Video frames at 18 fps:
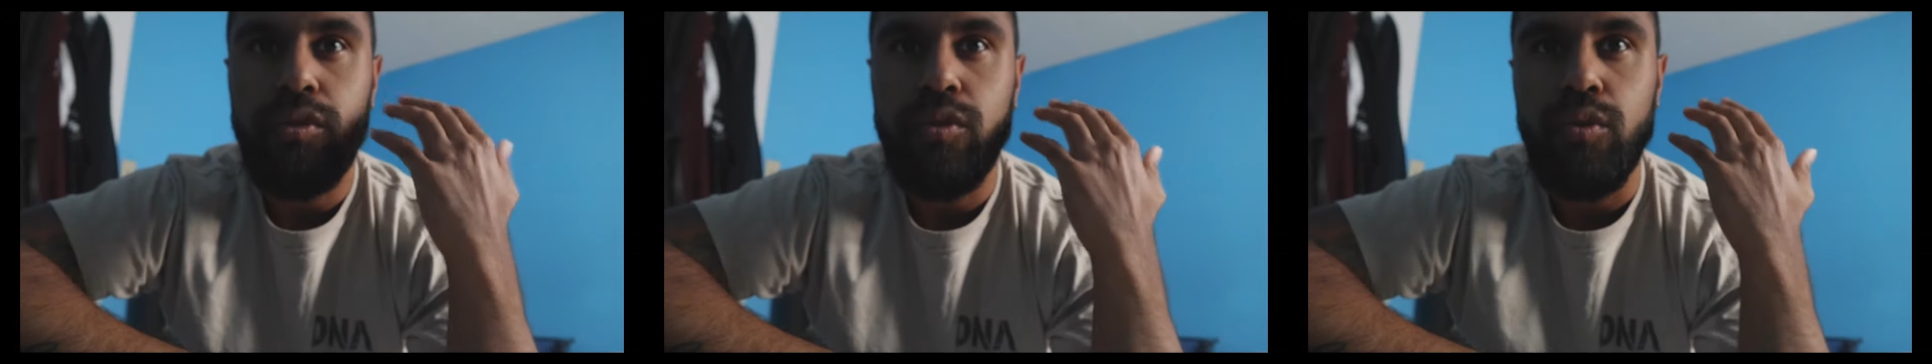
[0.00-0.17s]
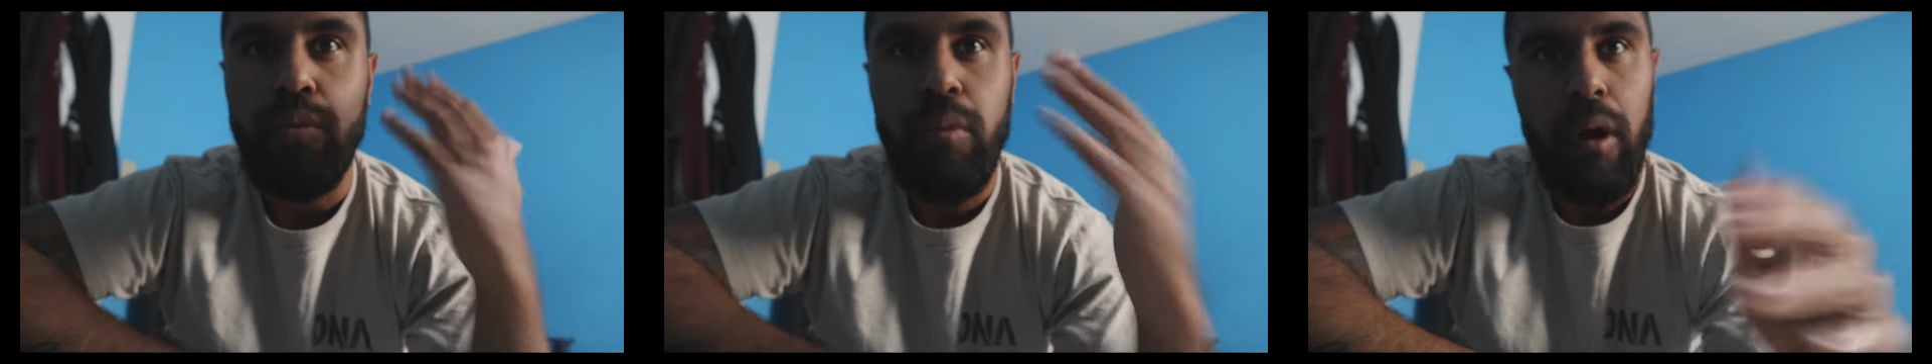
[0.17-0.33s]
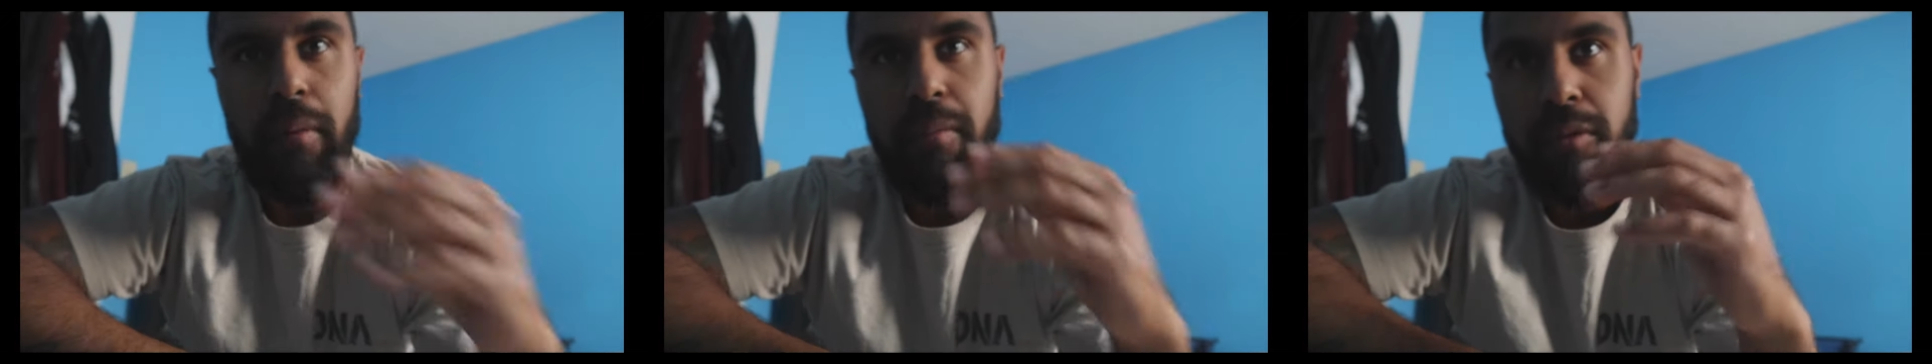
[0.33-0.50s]

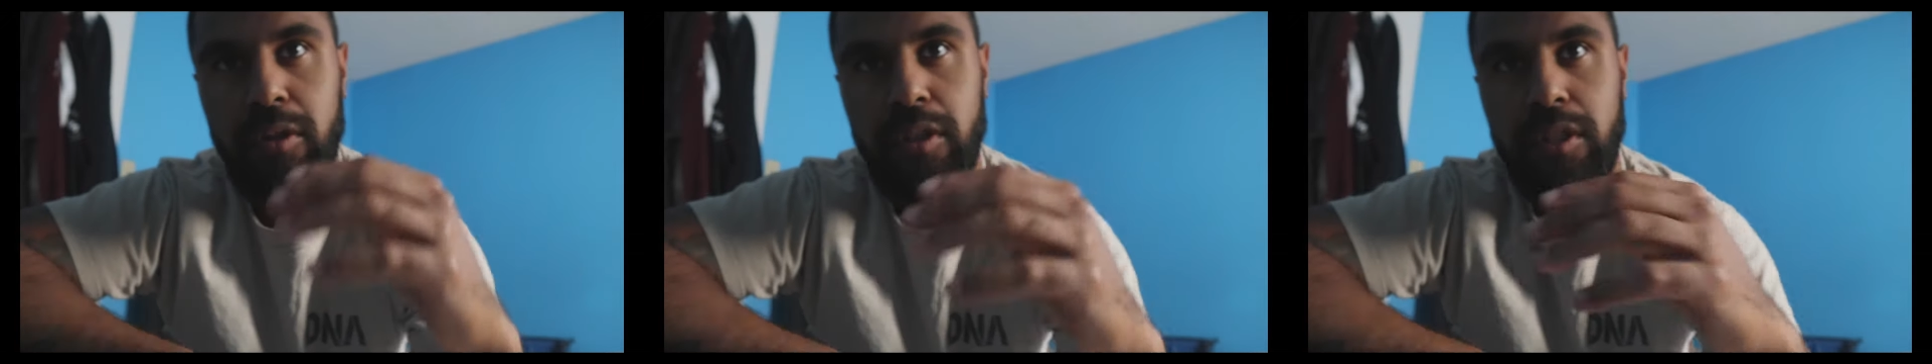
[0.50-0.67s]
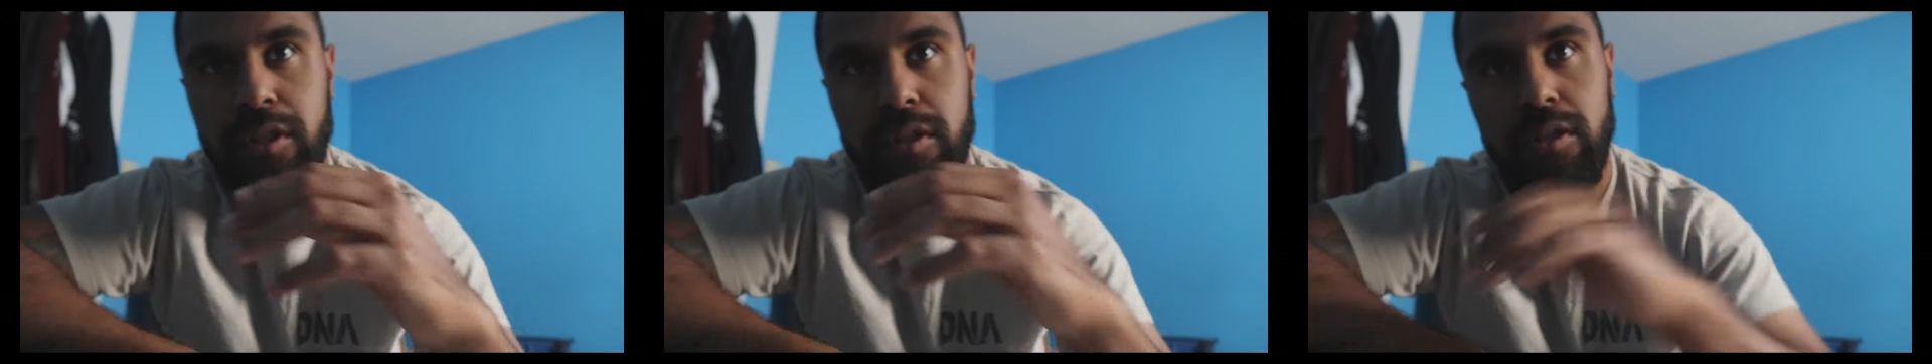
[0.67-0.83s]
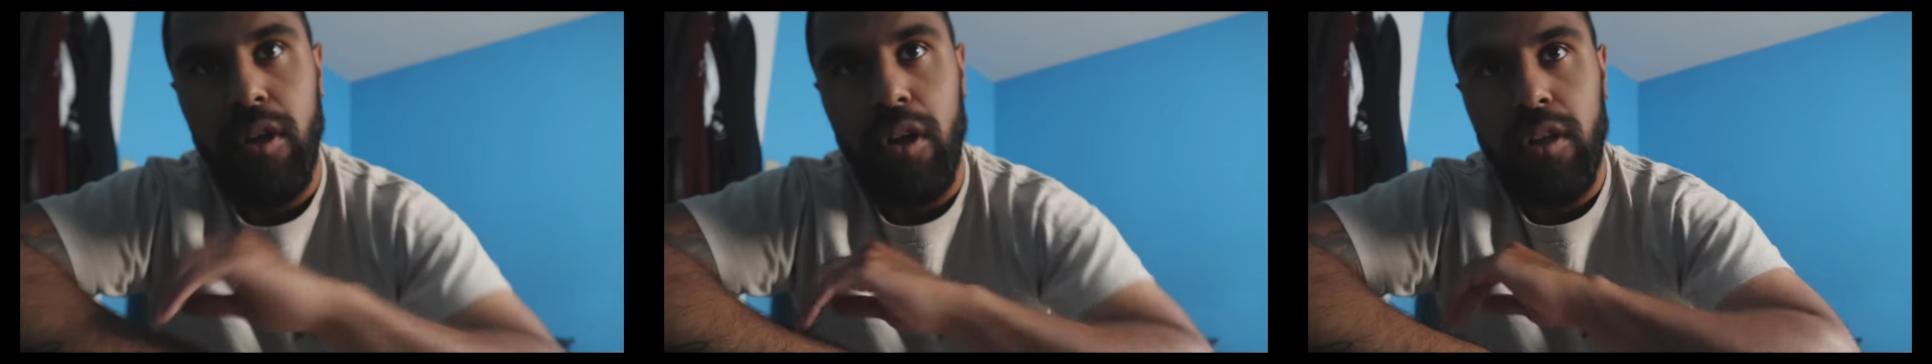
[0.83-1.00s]
to properly
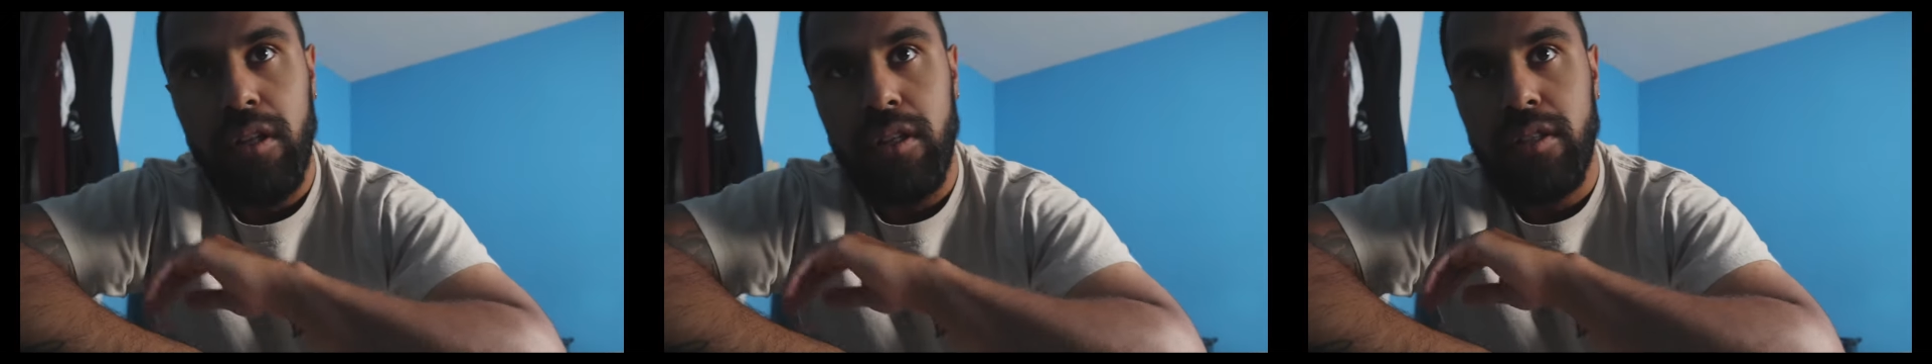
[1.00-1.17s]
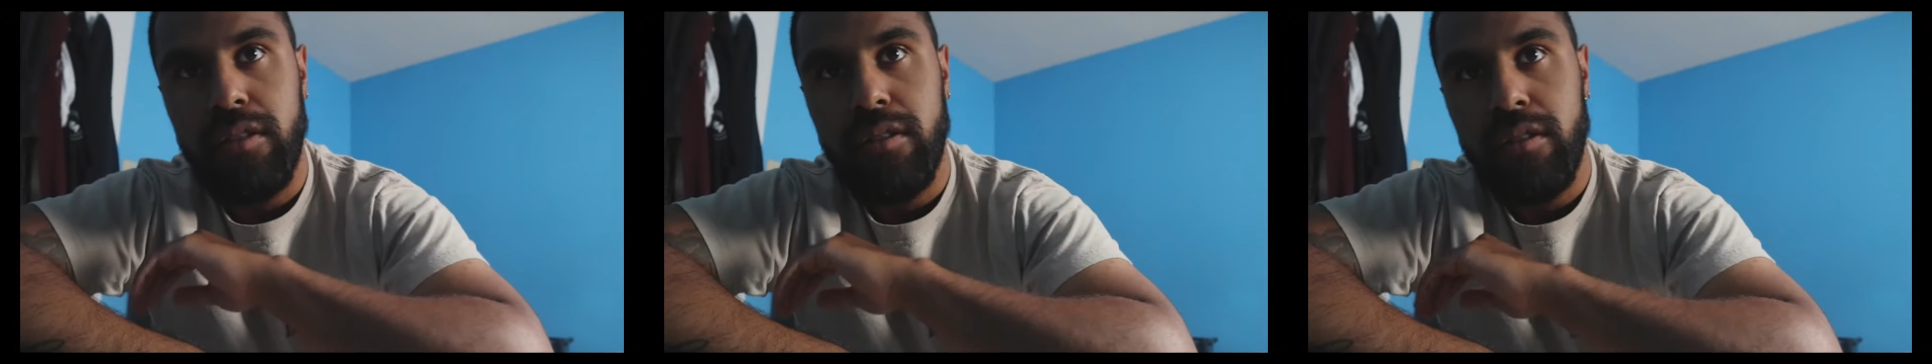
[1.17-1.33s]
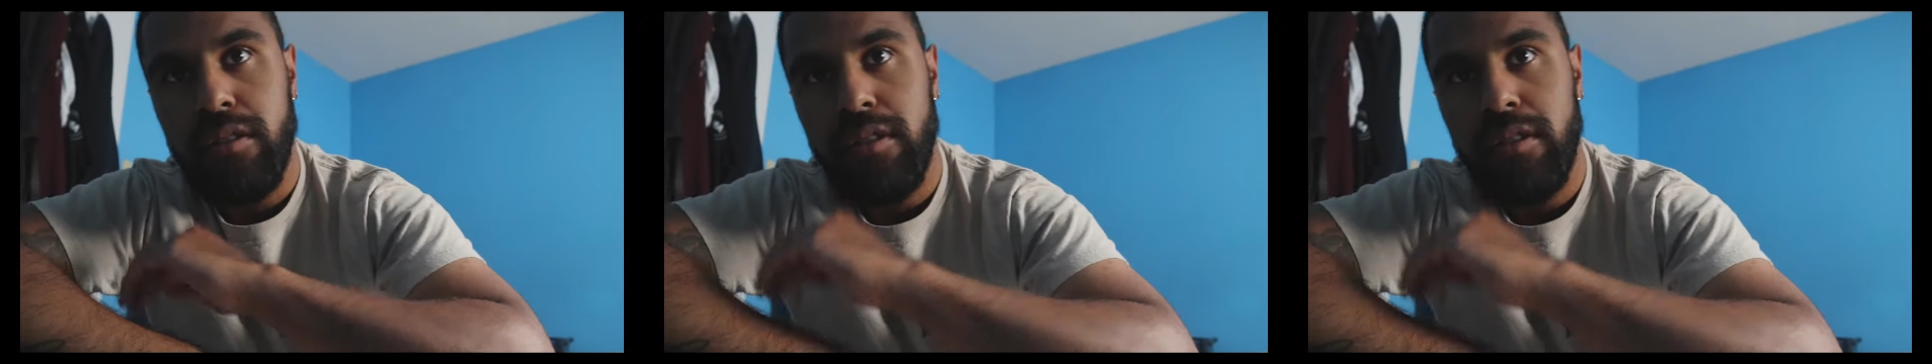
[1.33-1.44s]
install these.